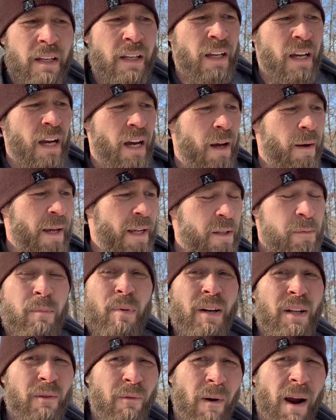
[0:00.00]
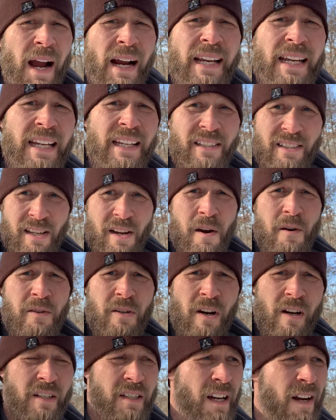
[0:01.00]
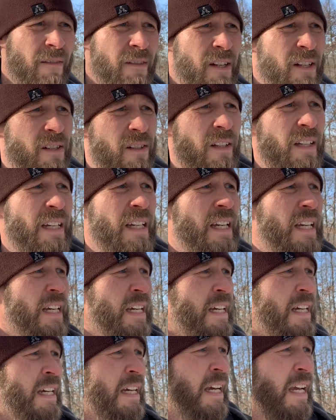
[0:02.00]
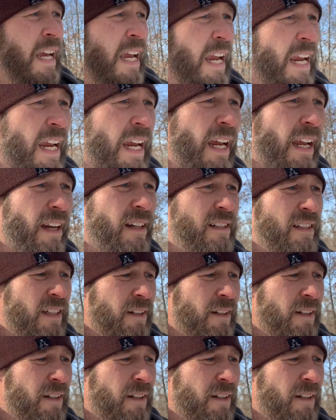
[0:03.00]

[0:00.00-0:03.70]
It's pretty rocky. It's the Ozarks, obviously. And